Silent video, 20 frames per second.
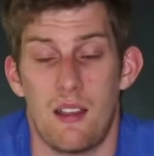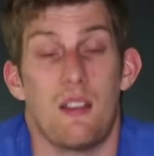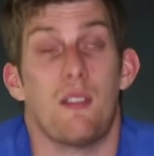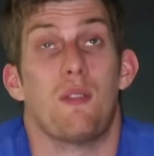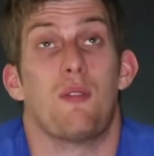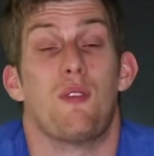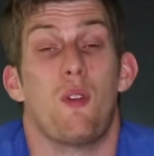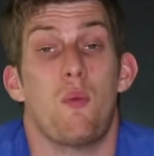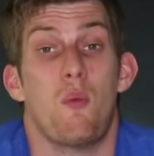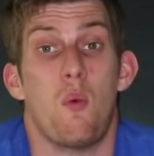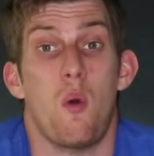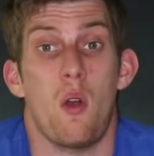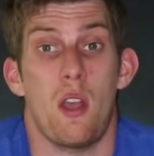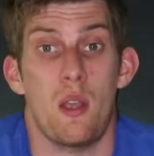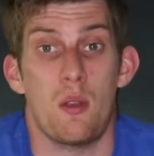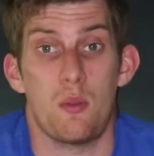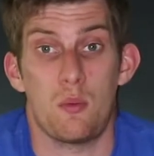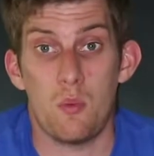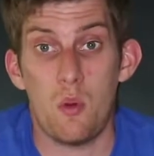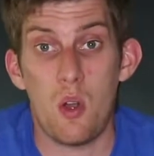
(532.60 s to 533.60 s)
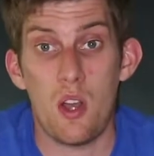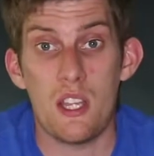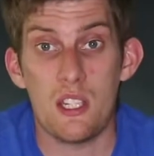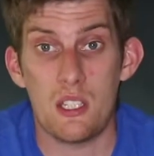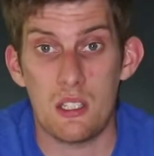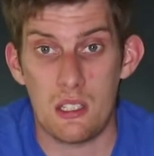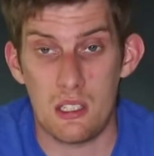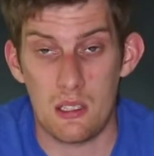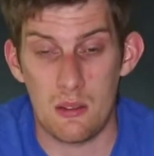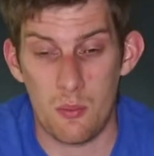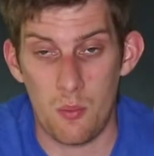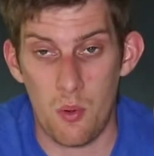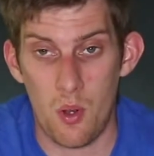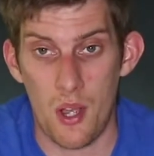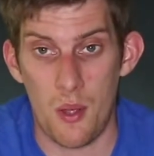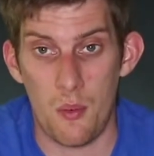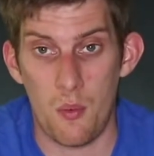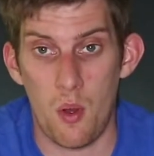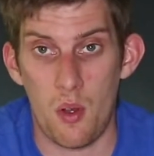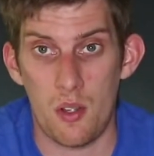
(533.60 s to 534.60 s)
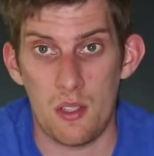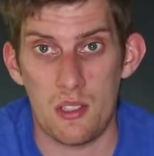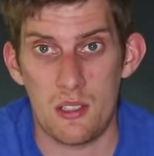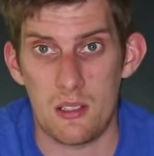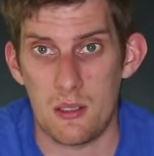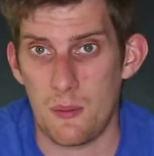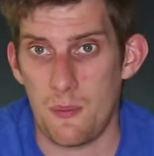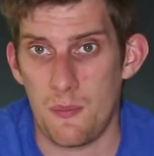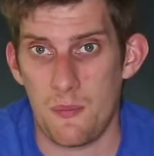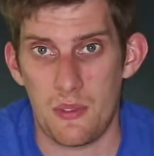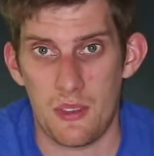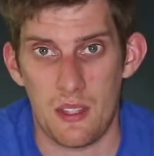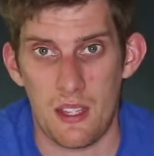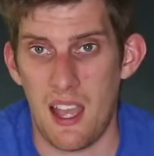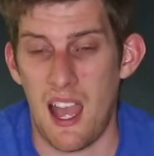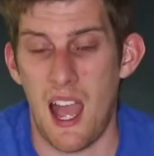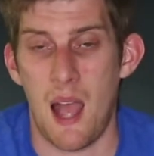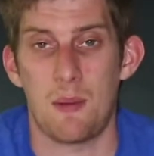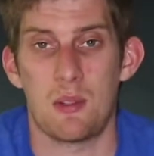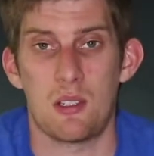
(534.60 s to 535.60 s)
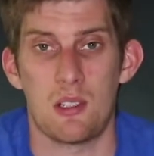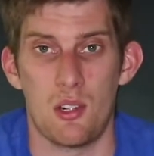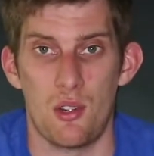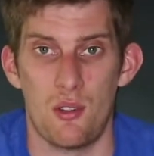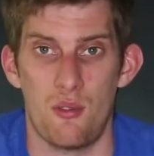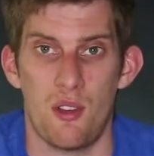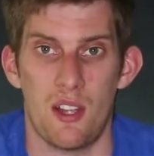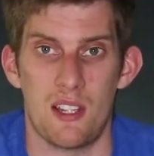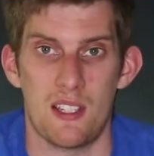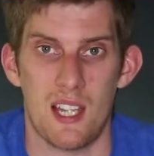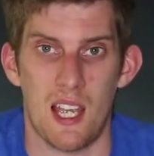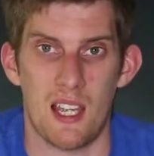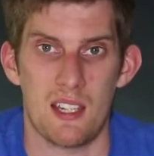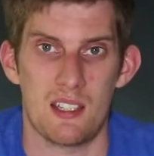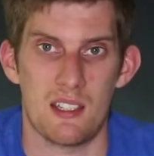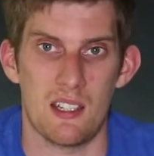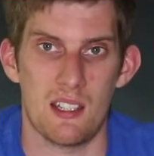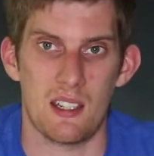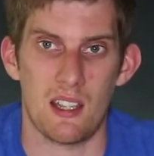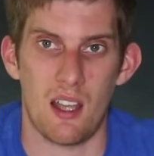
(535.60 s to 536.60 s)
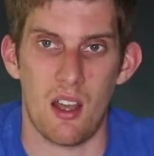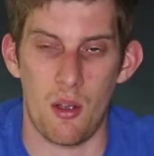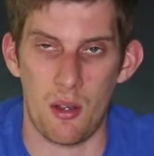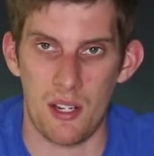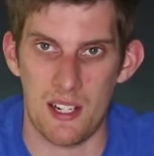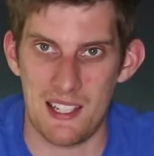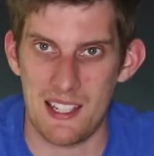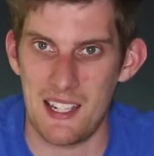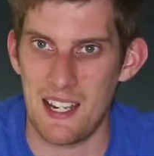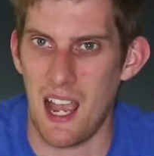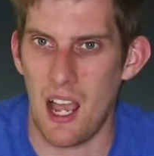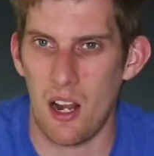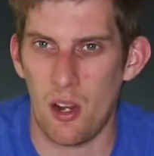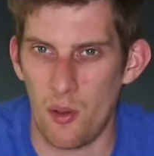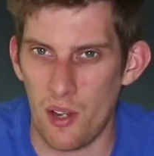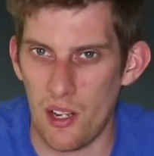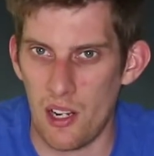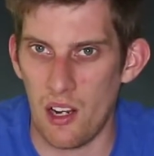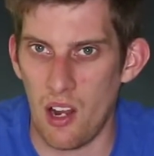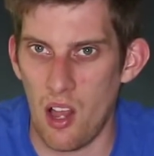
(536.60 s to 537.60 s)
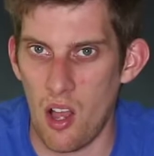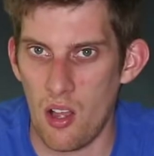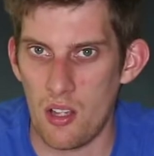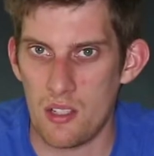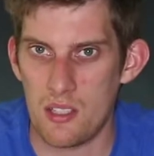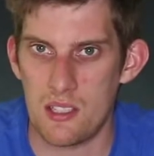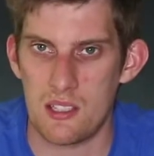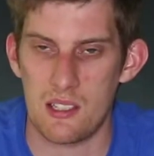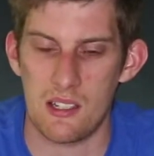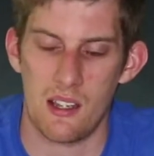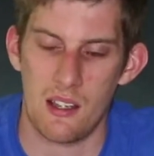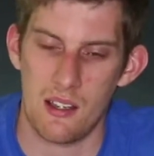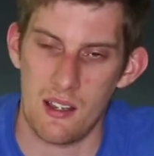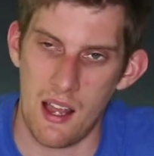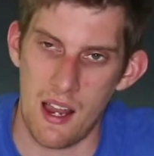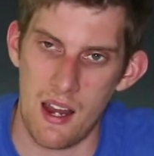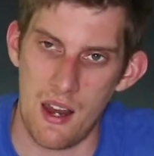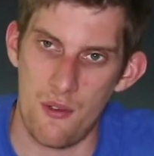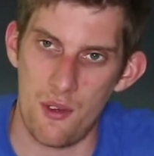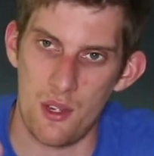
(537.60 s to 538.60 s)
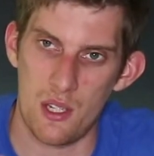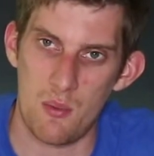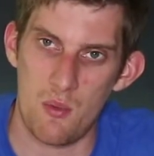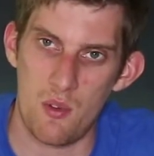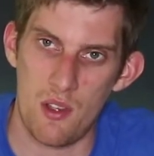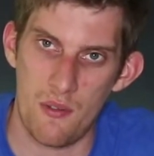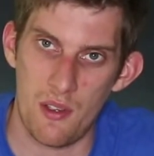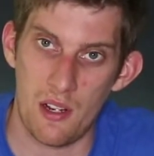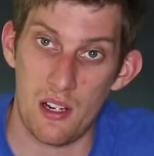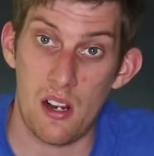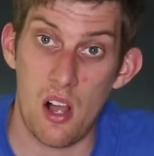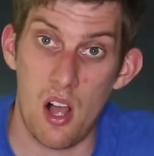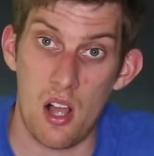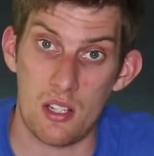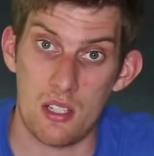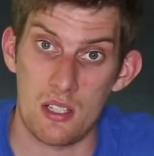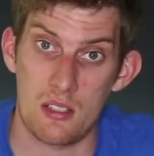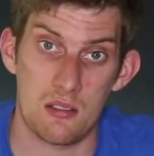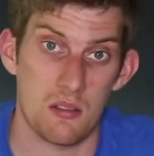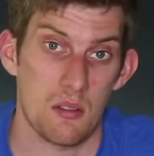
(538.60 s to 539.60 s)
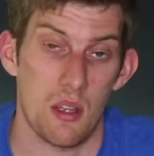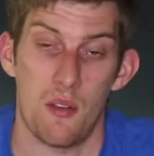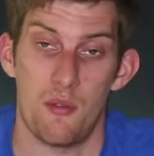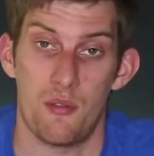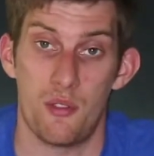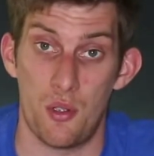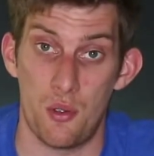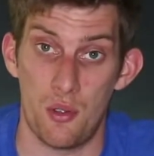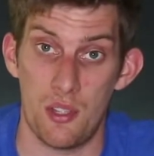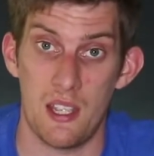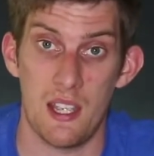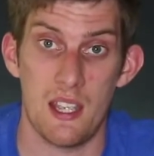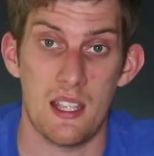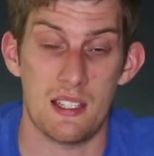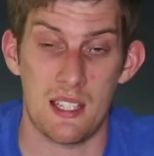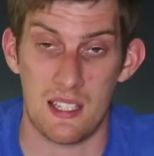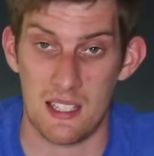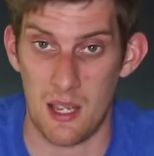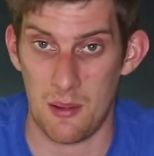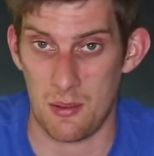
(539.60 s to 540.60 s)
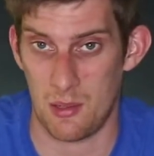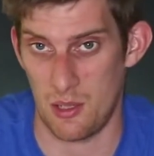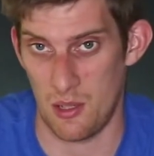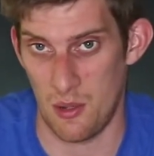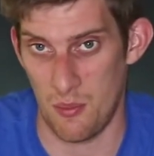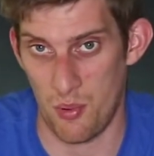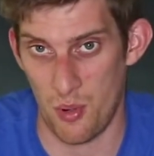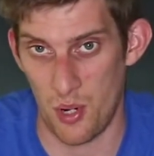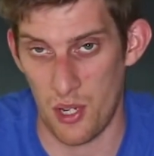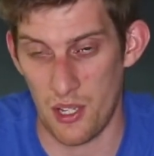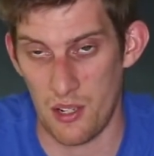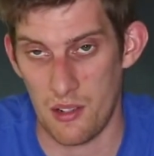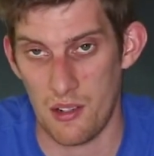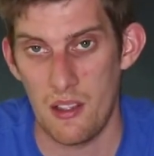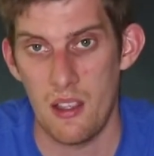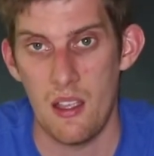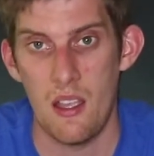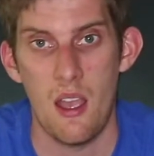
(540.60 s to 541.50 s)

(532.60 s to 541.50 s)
For what it was, absolutely fantastic. I'm going to see how long it lasts, and if it lasts a few years, that's absolutely brilliant.